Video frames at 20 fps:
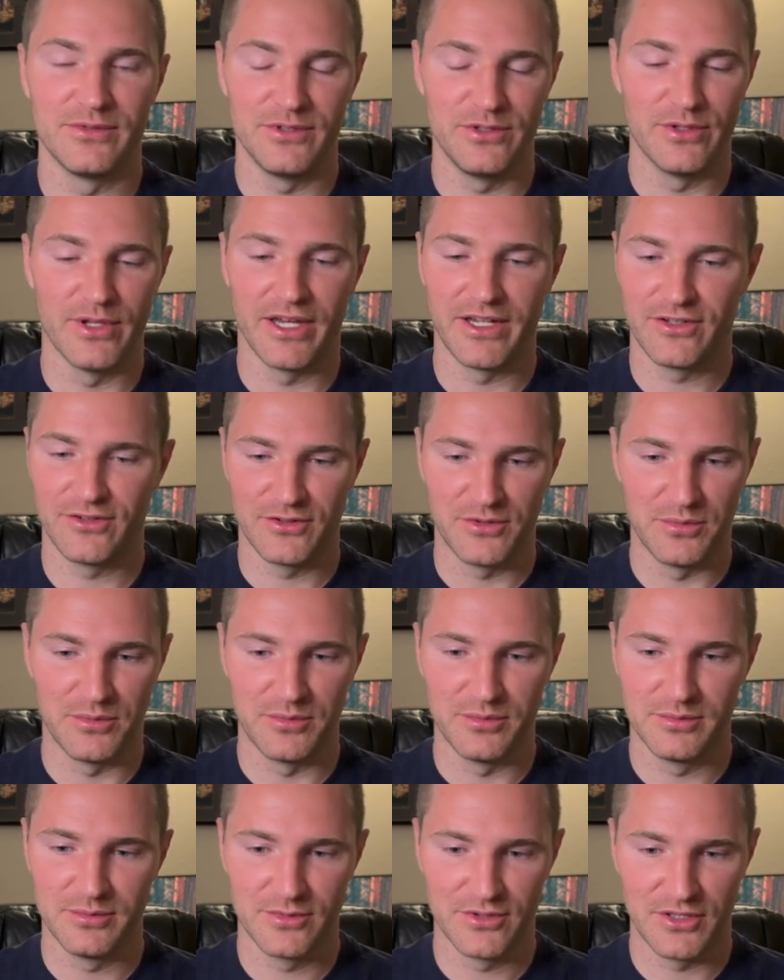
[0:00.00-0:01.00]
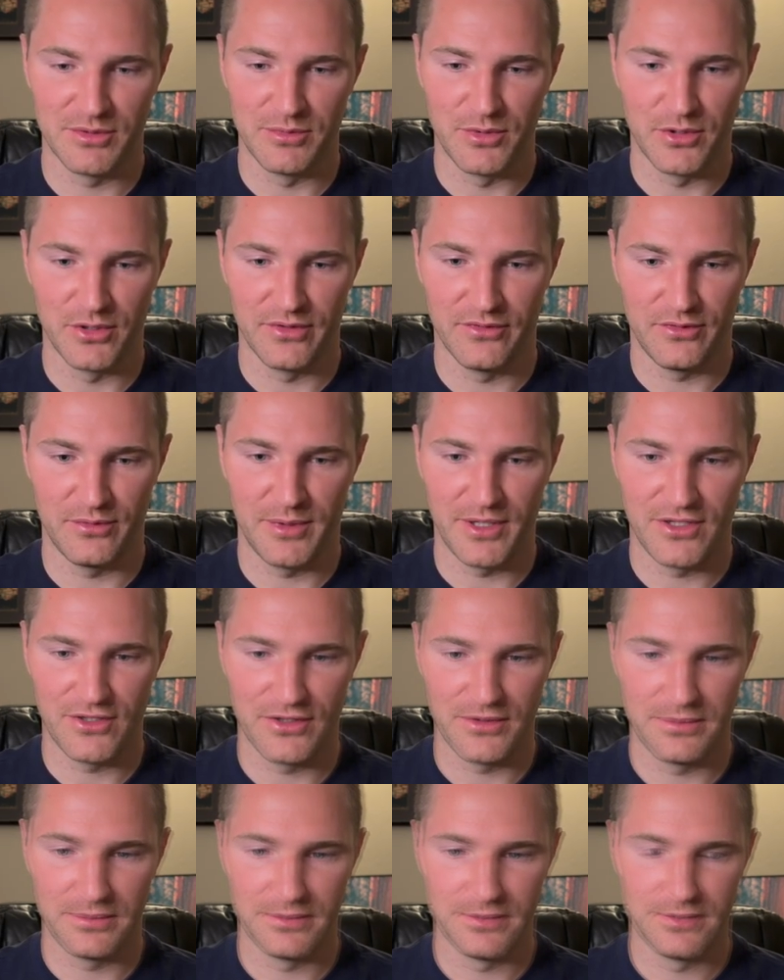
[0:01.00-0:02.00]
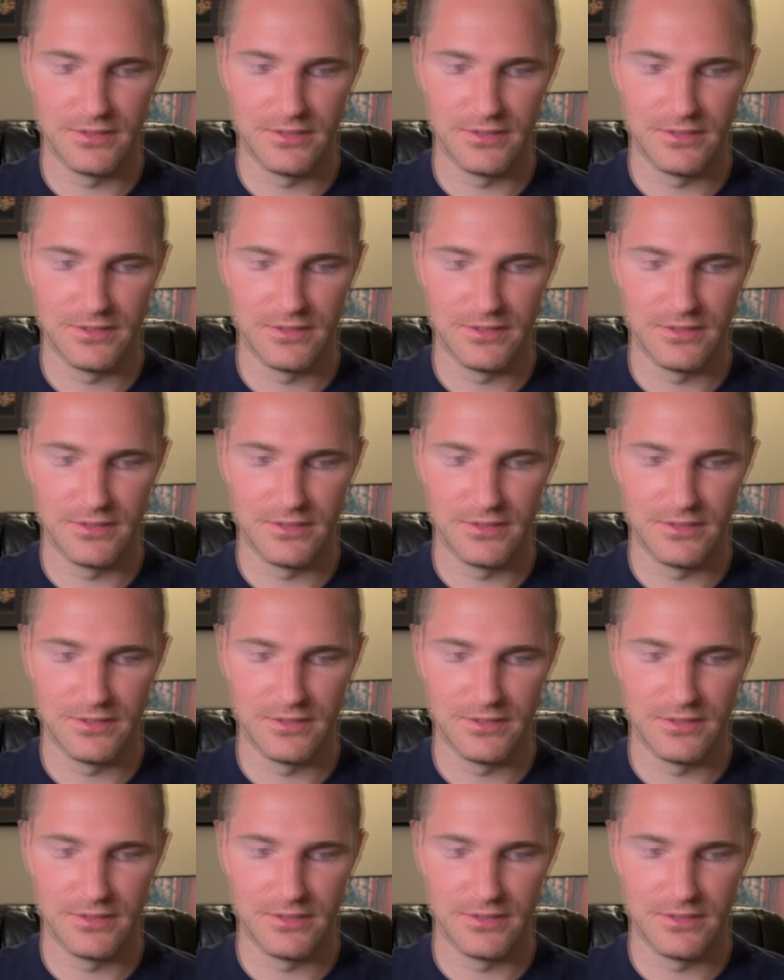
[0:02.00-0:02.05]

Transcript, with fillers: you'd like some, some more information.